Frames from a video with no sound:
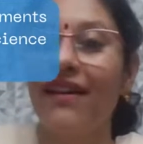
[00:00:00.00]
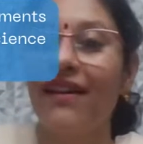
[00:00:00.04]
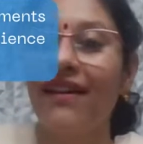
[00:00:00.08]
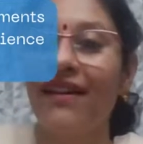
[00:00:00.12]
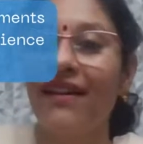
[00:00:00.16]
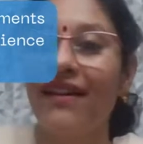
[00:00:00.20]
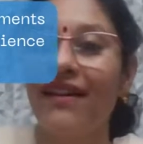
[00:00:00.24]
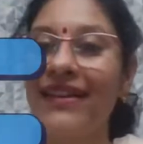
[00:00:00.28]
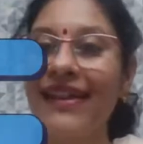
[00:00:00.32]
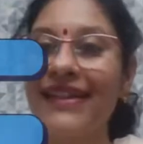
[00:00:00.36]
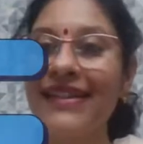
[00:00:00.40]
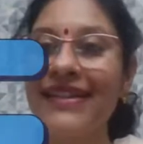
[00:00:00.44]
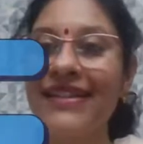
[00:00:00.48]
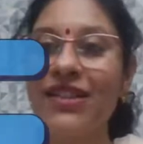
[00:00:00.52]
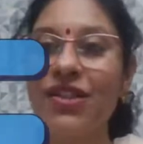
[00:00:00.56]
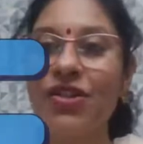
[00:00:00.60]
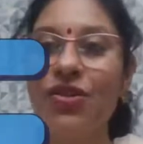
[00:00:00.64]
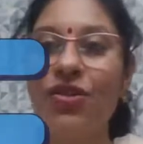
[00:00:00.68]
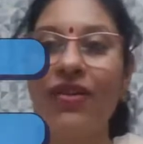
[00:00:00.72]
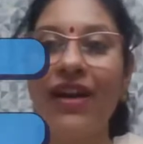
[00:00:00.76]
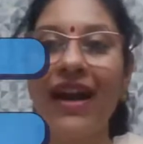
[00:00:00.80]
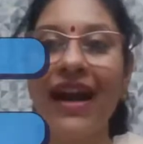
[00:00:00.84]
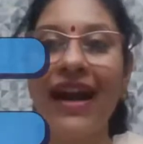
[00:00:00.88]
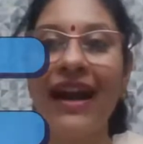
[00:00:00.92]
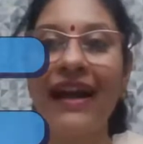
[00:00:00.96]
let us
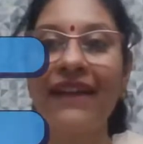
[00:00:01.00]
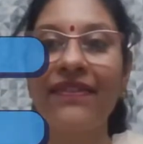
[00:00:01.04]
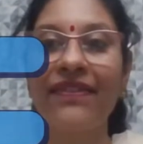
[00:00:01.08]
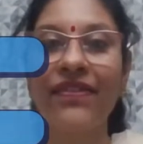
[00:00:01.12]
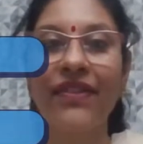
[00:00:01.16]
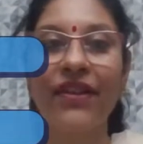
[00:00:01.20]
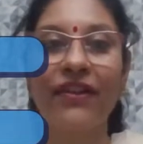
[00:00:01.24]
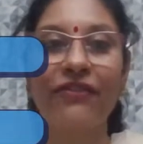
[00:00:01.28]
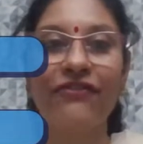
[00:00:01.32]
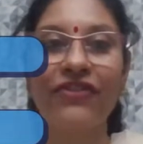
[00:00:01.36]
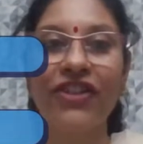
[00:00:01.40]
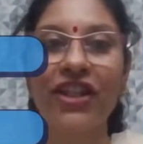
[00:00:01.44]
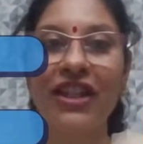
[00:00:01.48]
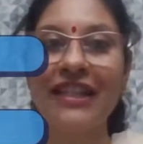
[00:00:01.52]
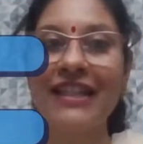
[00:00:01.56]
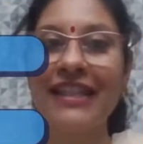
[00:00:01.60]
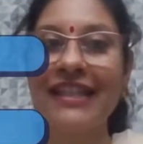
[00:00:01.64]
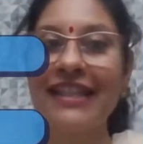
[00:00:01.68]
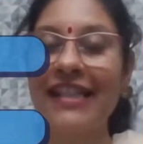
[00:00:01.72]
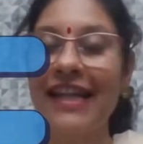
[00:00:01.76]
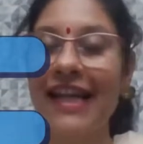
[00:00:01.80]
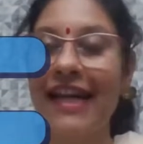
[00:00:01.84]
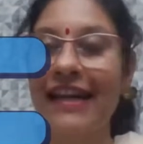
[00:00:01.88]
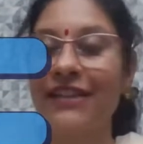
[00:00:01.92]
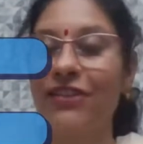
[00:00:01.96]
look at the
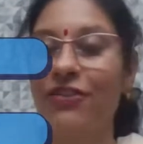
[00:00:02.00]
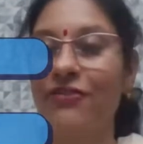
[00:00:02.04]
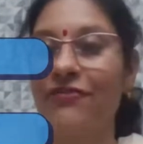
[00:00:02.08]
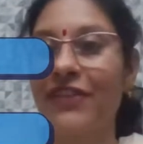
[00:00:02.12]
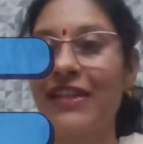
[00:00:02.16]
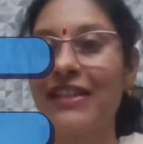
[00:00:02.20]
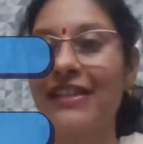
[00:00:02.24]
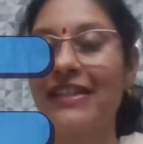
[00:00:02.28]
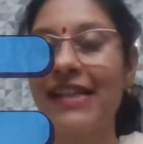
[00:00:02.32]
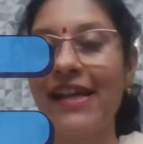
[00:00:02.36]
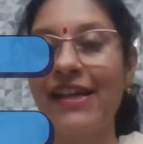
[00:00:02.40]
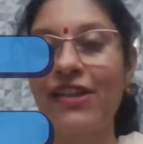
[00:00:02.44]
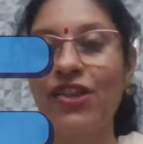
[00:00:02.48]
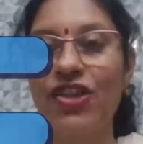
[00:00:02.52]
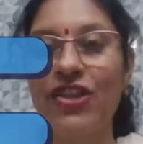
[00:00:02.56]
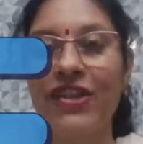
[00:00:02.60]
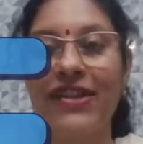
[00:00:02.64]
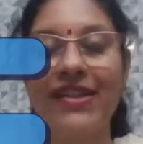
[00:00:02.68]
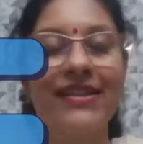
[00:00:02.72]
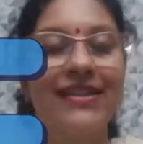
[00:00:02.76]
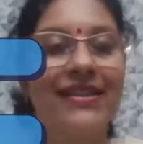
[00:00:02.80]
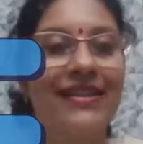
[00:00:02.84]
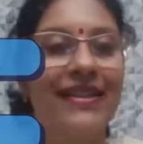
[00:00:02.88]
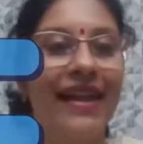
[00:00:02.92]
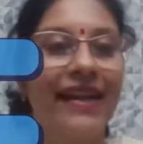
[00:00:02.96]
first set of
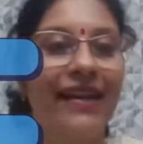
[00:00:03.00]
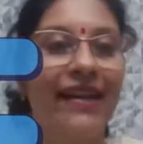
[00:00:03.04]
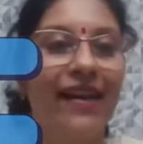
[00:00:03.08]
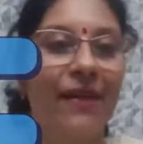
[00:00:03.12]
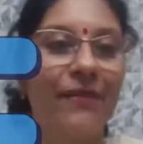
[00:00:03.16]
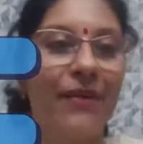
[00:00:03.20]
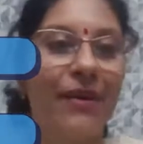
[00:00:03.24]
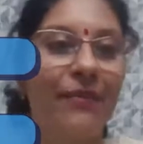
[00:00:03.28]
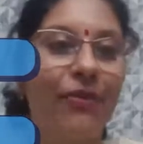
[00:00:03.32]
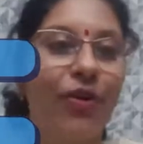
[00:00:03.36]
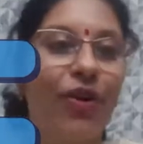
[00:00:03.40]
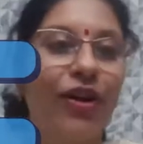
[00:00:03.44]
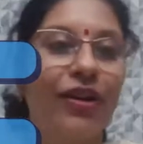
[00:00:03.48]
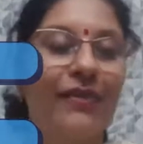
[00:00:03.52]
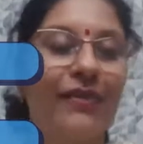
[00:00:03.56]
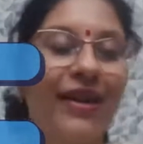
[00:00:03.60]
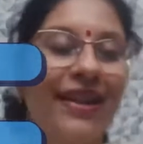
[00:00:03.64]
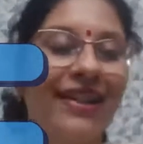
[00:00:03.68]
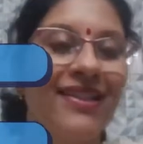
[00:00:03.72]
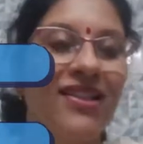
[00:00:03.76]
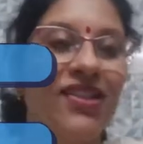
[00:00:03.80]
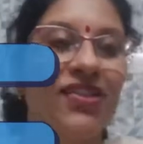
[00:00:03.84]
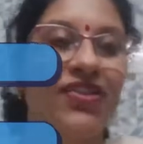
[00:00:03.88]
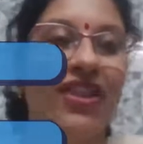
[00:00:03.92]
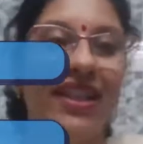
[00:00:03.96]
essentials that come up on
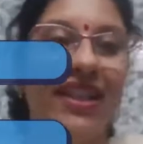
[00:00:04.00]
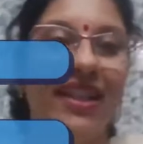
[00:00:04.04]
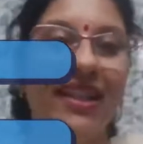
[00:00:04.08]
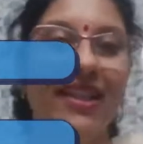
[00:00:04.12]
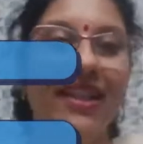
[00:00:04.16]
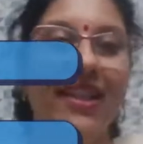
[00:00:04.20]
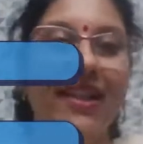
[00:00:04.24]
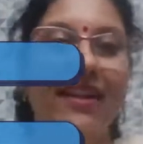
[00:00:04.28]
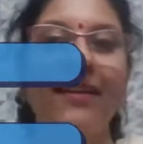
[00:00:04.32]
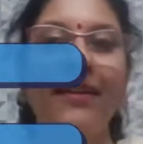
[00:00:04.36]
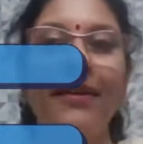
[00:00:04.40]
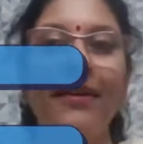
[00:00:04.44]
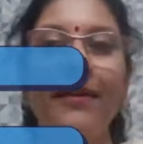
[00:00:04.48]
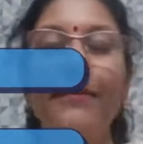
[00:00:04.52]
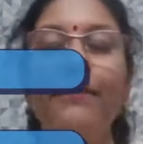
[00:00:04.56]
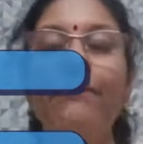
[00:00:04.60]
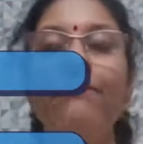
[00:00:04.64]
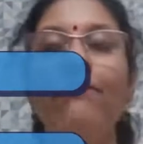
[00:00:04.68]
my screen here.